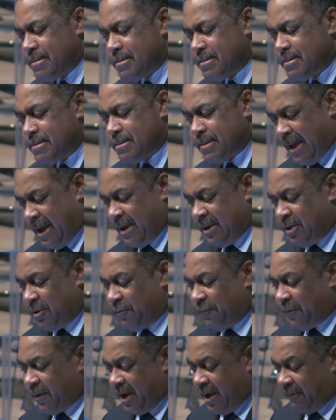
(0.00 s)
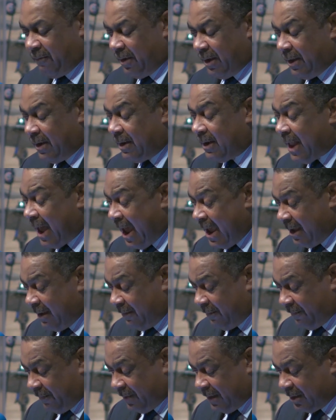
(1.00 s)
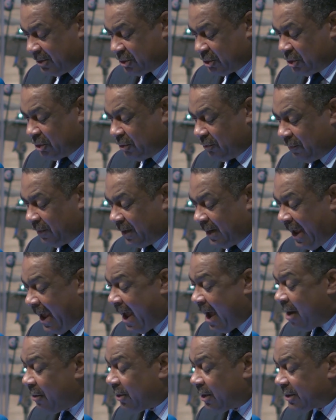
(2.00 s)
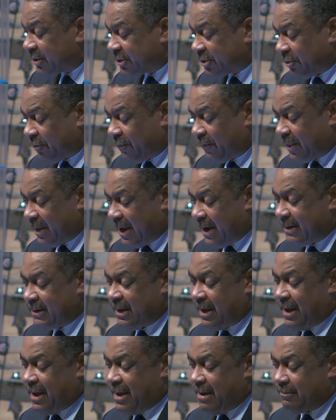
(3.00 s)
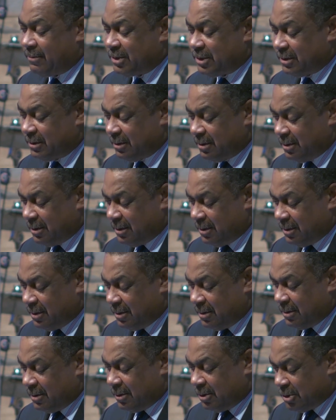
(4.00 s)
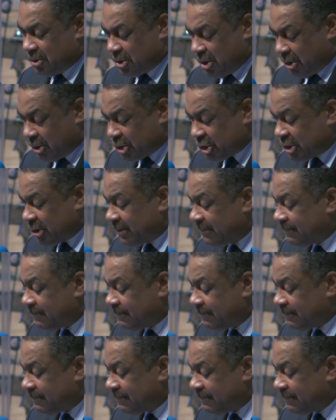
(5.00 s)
Thank you for every life that you've allowed us over that time to nurture,